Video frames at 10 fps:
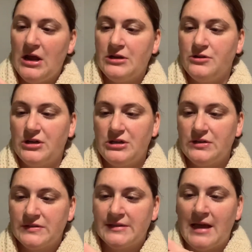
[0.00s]
You could
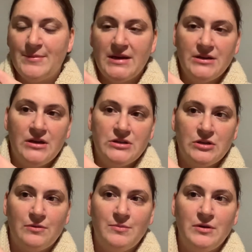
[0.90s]
use lemon to
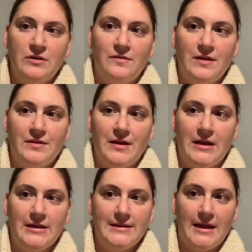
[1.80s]
remove
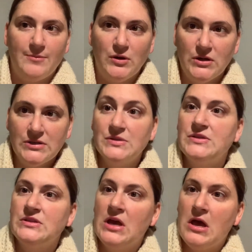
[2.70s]
the
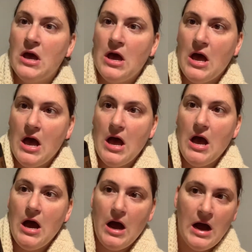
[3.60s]
labels,
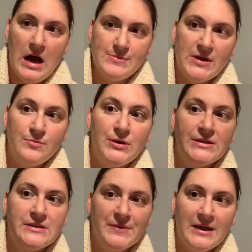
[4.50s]
put
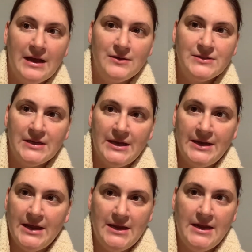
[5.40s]
something else in
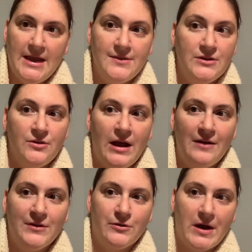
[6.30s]
it, and then you'd
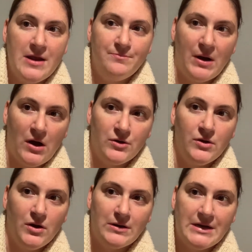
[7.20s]
have a great
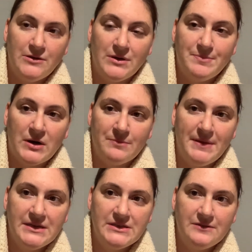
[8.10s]
bottle already
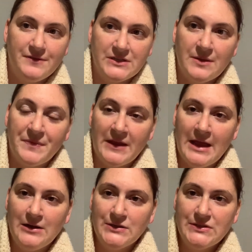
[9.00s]
repurposed for something
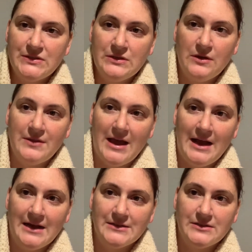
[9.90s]
else that
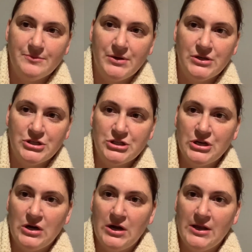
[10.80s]
has the push
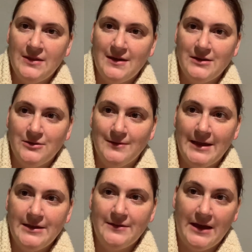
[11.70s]
on it that you
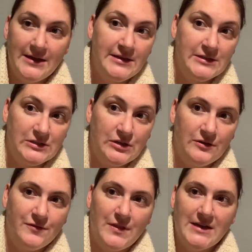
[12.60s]
like, that is
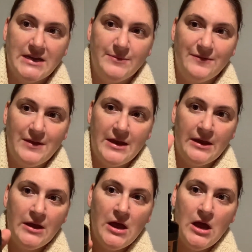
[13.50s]
good for that type of thing.
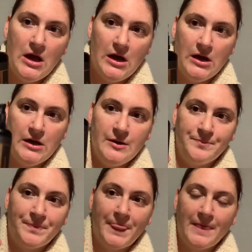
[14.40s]

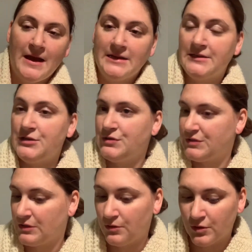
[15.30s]
I
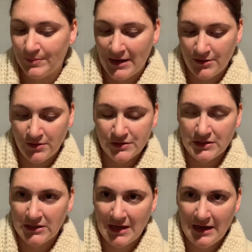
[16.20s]
use old bottles
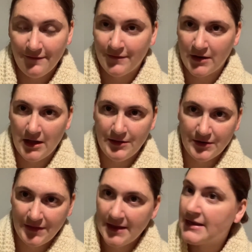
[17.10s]
a lot for other
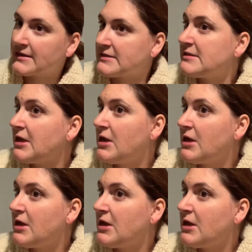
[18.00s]
things.